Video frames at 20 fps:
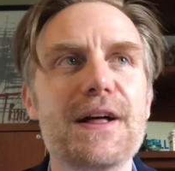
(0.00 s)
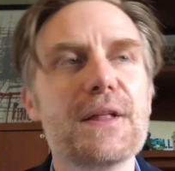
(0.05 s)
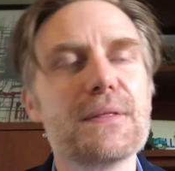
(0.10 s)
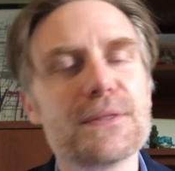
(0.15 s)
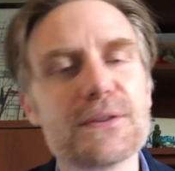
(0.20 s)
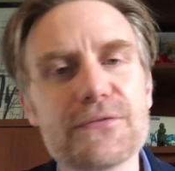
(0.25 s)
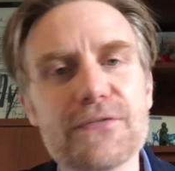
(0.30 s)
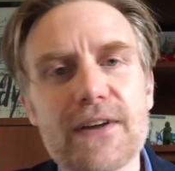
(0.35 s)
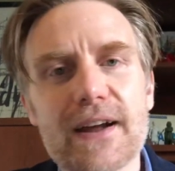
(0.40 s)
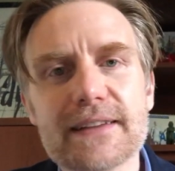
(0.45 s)

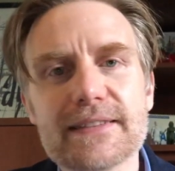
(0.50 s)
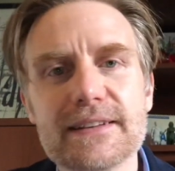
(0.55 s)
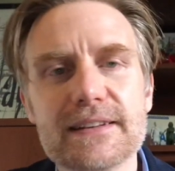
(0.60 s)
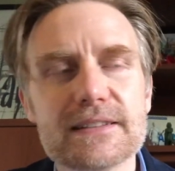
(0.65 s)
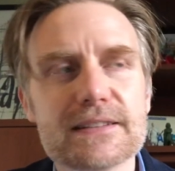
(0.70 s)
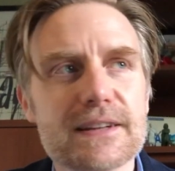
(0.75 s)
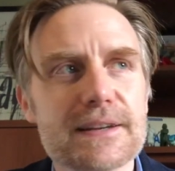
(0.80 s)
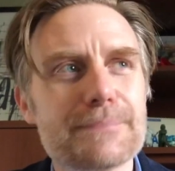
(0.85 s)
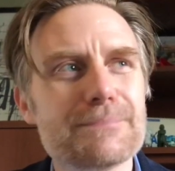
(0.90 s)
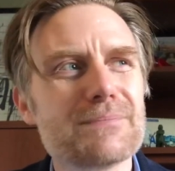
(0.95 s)
the fact that
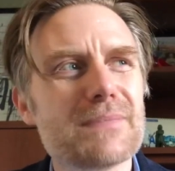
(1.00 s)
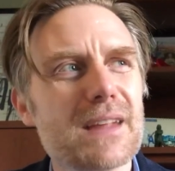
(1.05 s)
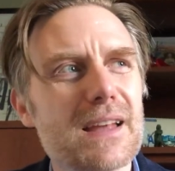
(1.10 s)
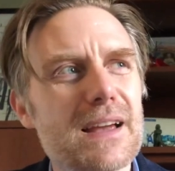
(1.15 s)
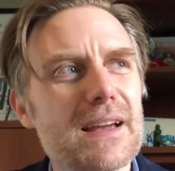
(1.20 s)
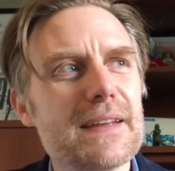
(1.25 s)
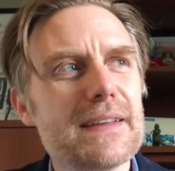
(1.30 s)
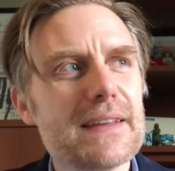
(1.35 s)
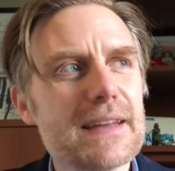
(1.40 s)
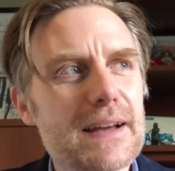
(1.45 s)
he's like,
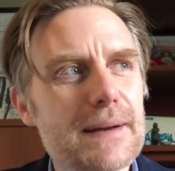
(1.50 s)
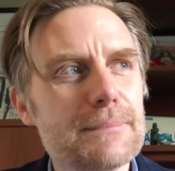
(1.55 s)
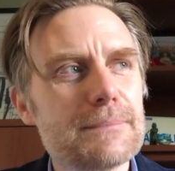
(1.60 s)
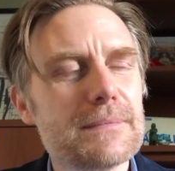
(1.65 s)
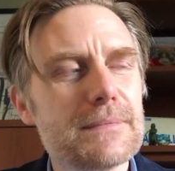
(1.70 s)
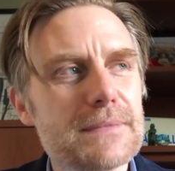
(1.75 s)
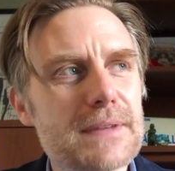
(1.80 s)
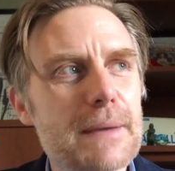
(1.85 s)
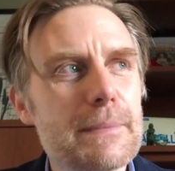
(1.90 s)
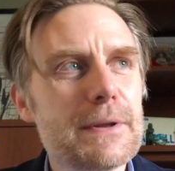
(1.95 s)
yeah,
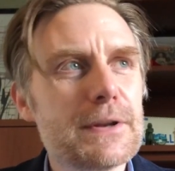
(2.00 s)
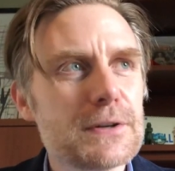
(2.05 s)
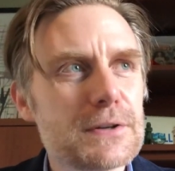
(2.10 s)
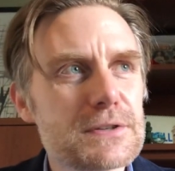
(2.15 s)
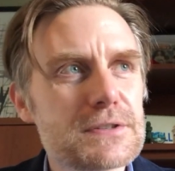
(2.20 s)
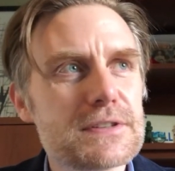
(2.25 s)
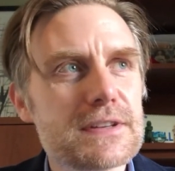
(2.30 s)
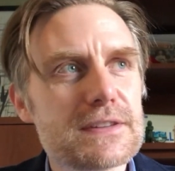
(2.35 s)
Damien Hirst